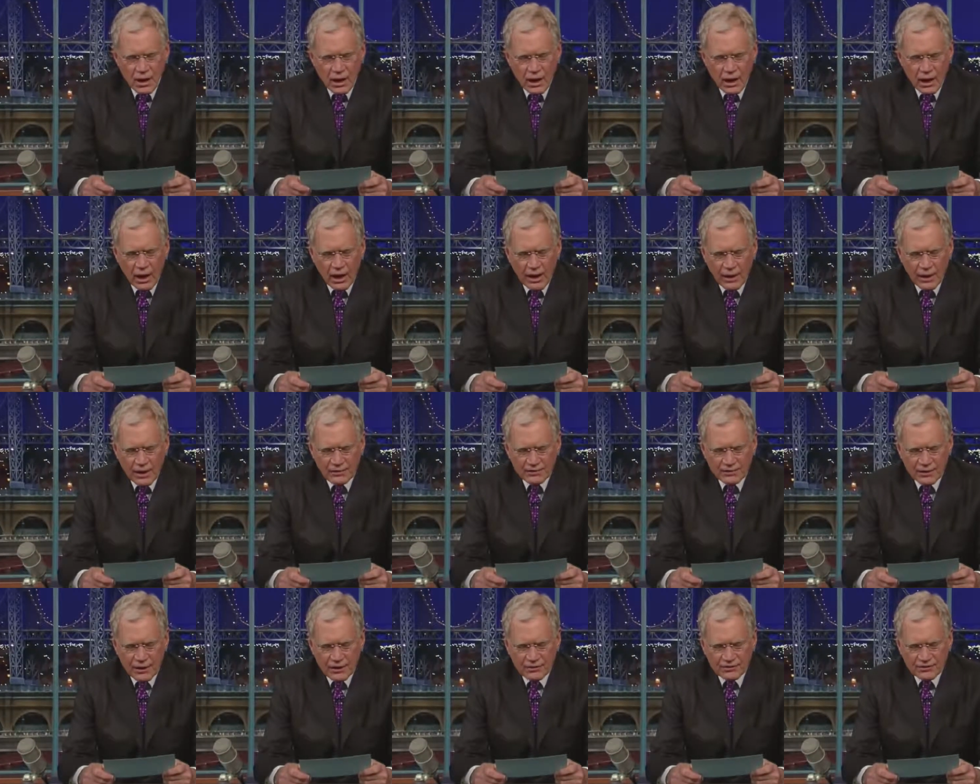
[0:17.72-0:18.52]
Our
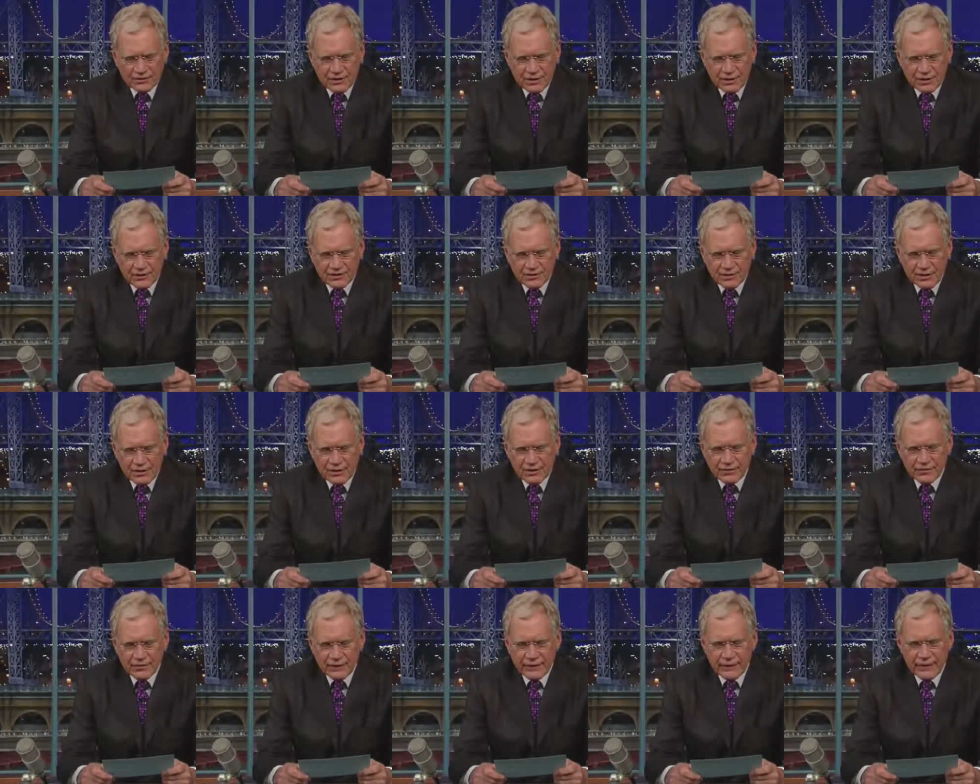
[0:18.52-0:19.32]
next guest
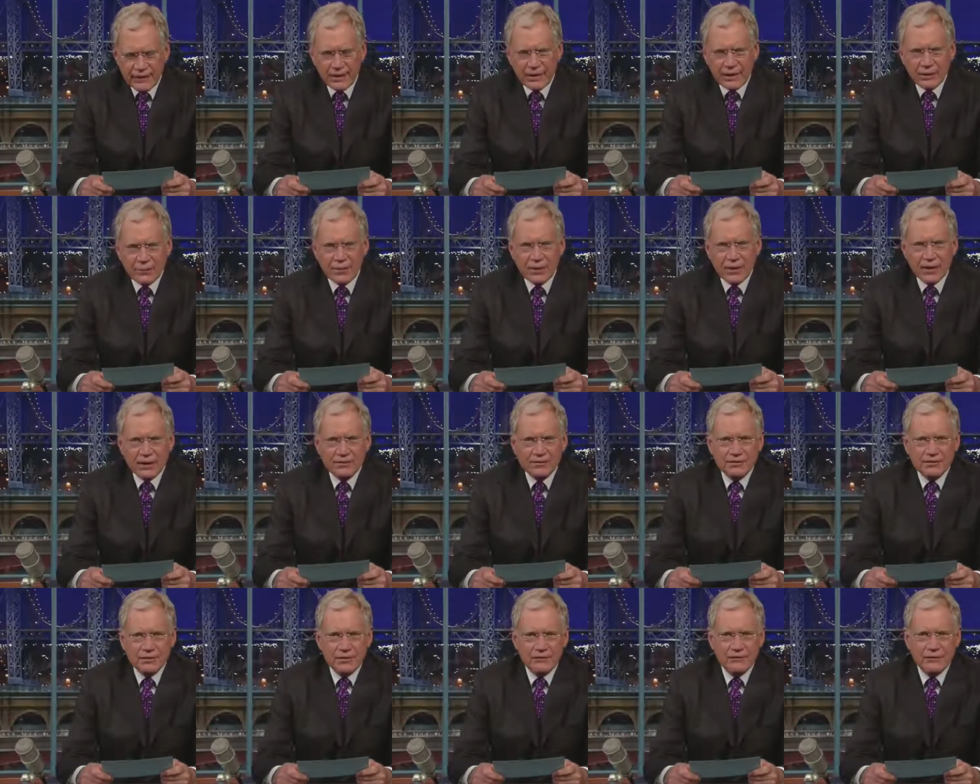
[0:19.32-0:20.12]
stars in the
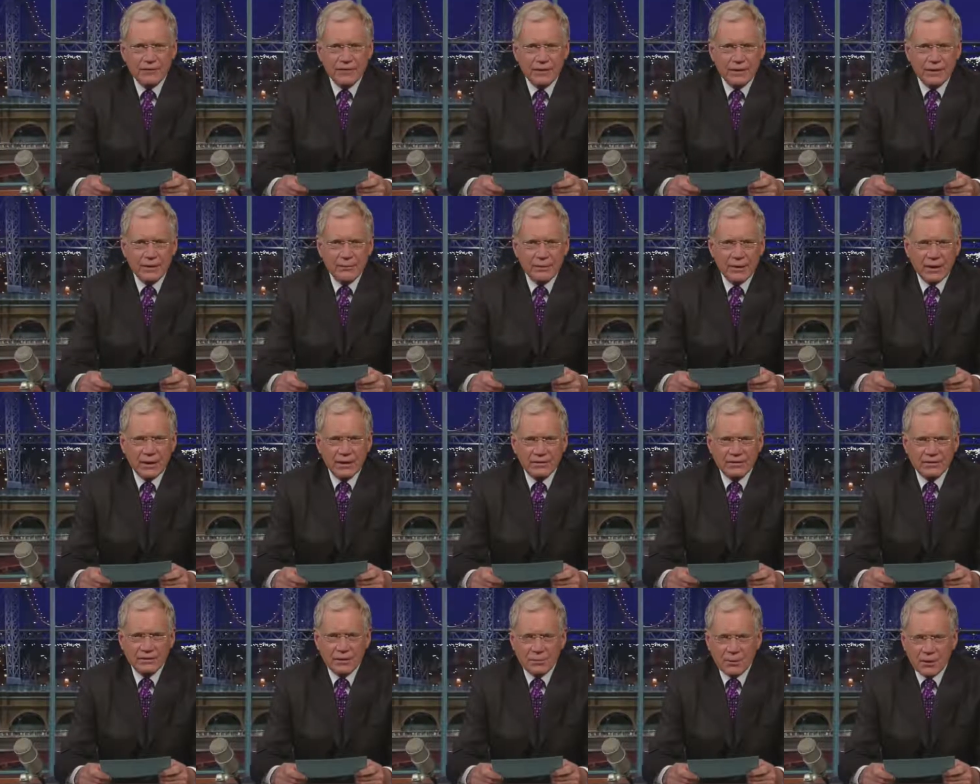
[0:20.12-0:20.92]
biggest of the
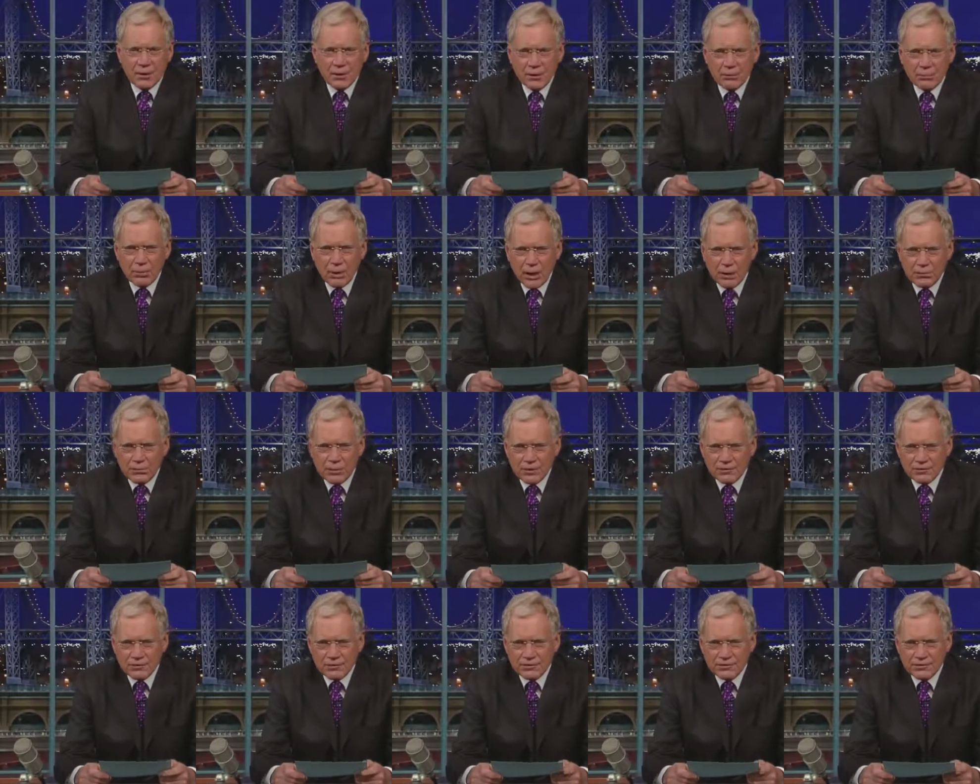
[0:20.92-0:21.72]
big summer
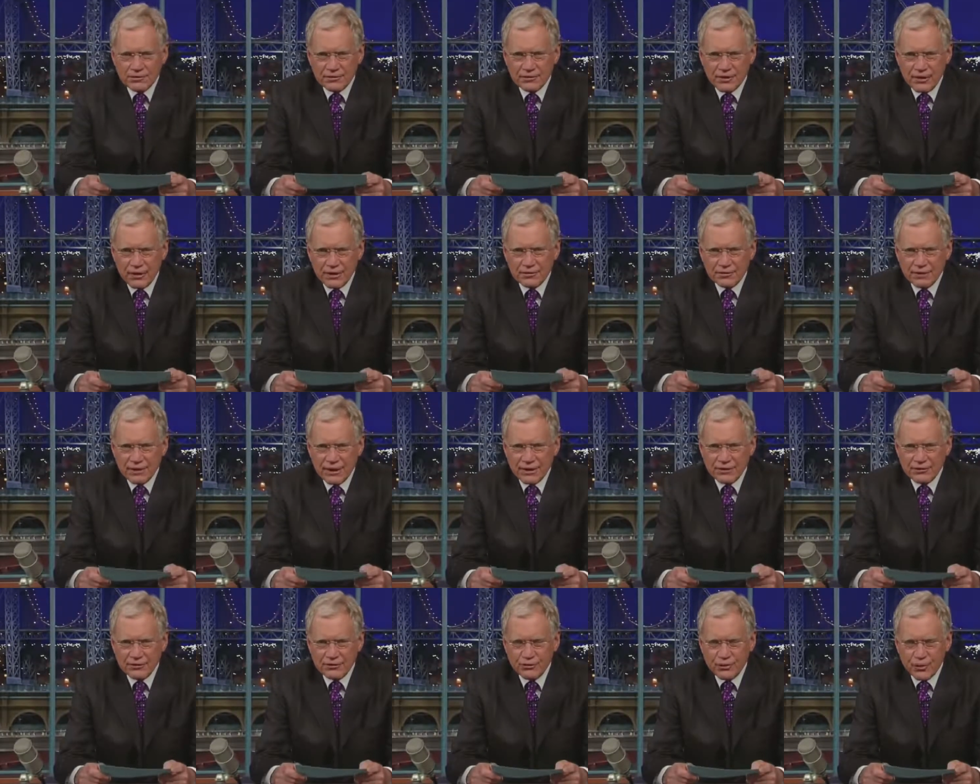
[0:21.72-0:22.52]
blockbusters. It's called
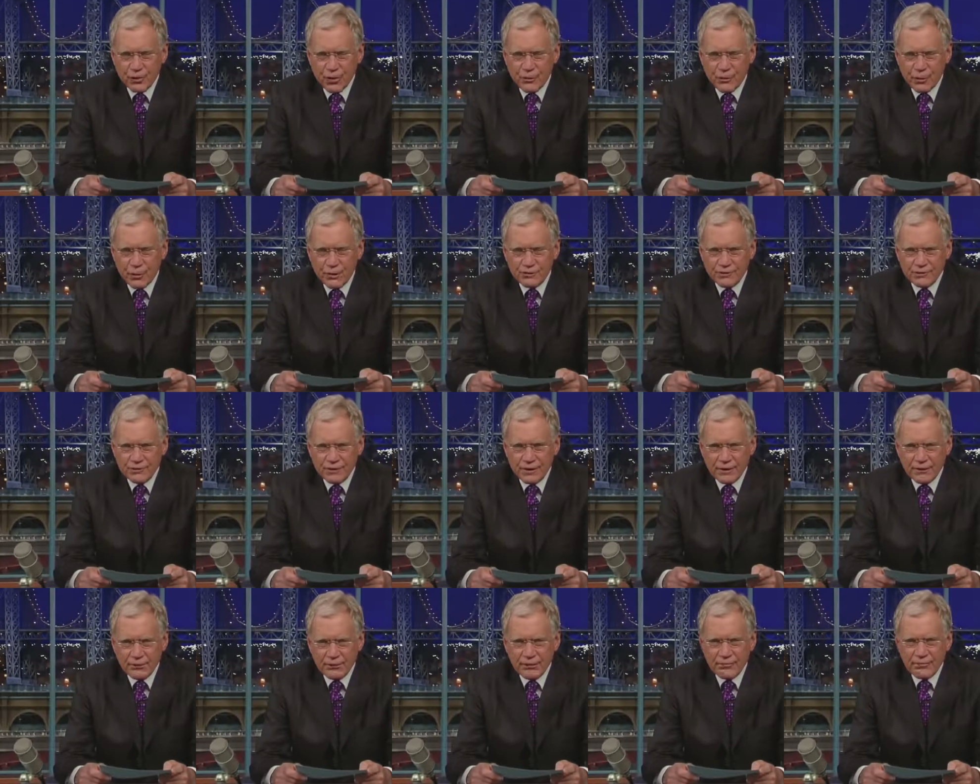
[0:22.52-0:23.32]
Transformers,
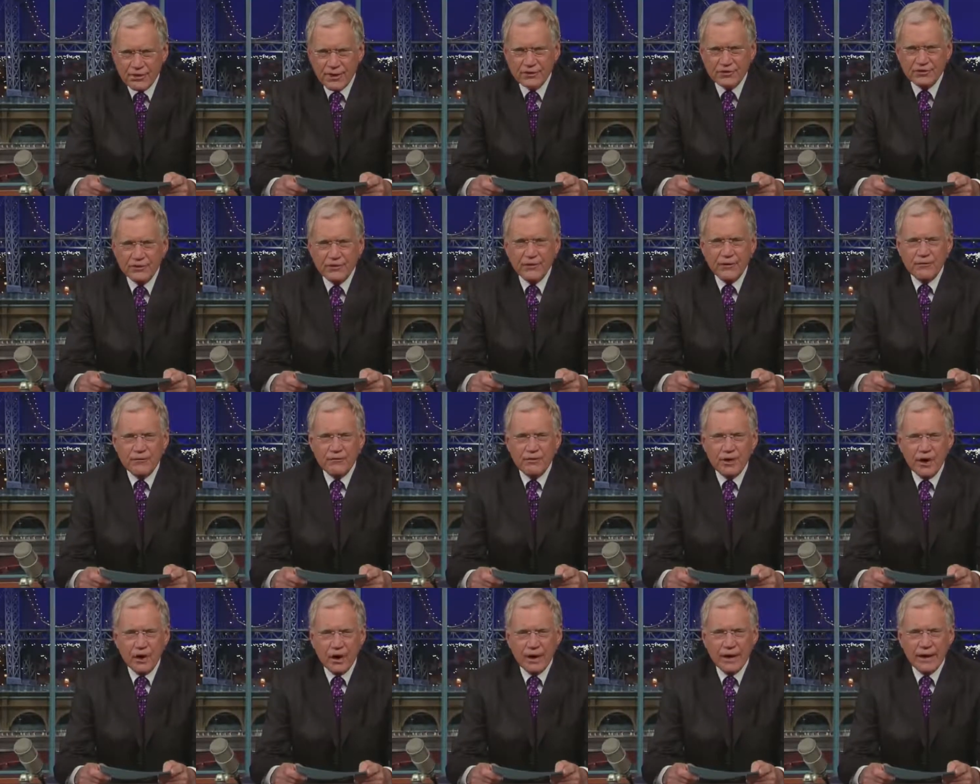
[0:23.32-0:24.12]
Revenge of the
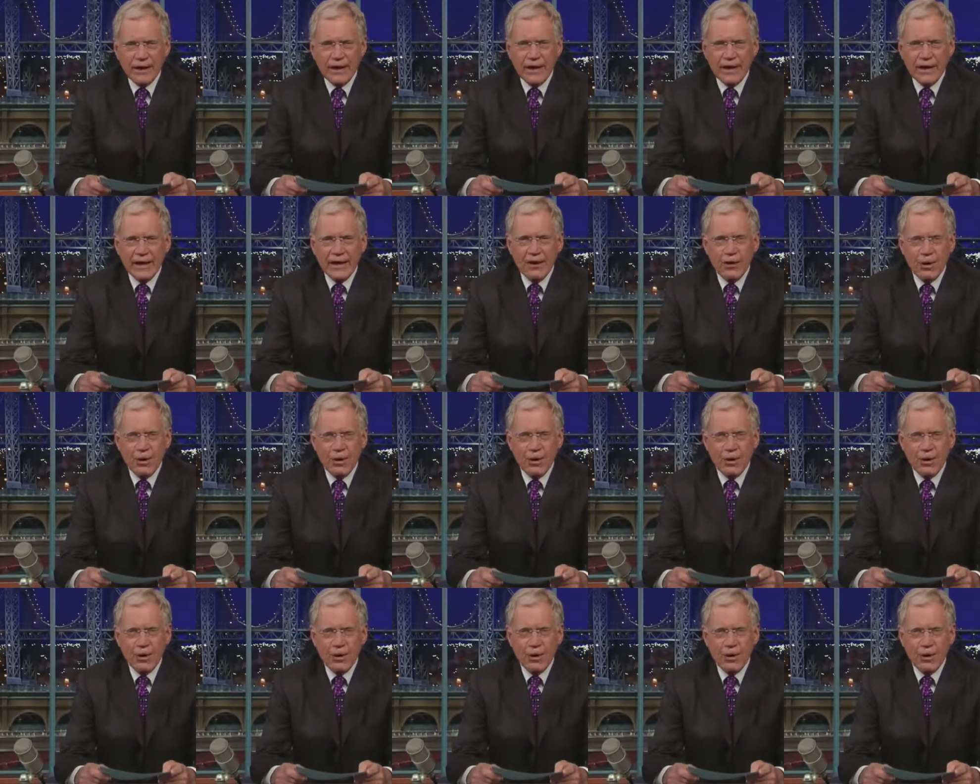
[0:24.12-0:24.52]
Fallen.